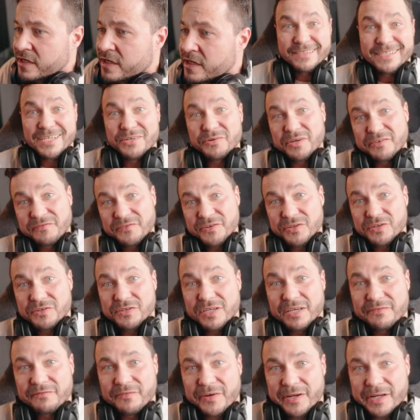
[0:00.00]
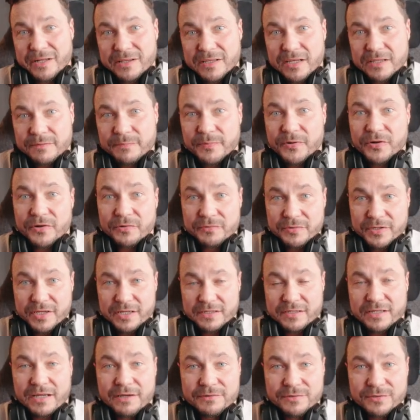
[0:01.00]
Now, if you don't have Final Cut Pro, you
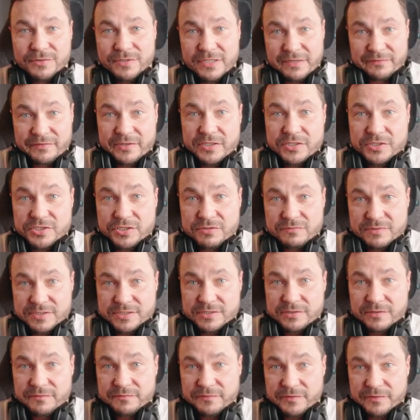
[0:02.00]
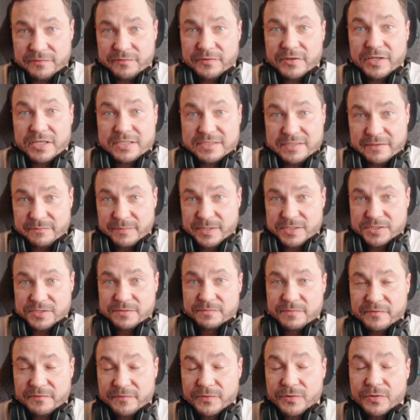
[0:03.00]
can download DaVinci Resolve for free, as I mentioned
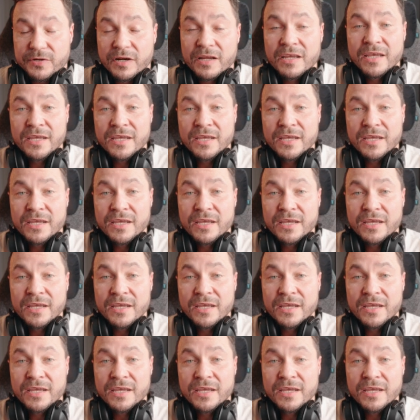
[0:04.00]
before,